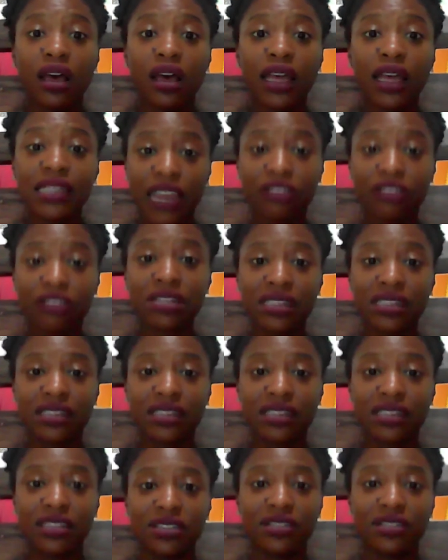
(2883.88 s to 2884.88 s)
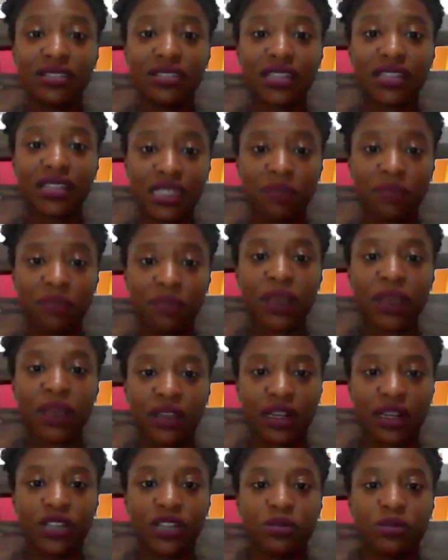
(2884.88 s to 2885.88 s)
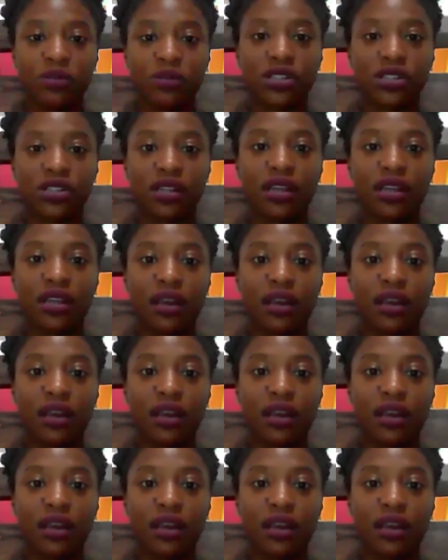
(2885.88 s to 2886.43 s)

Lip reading: integrity is a big thing that you mentioned.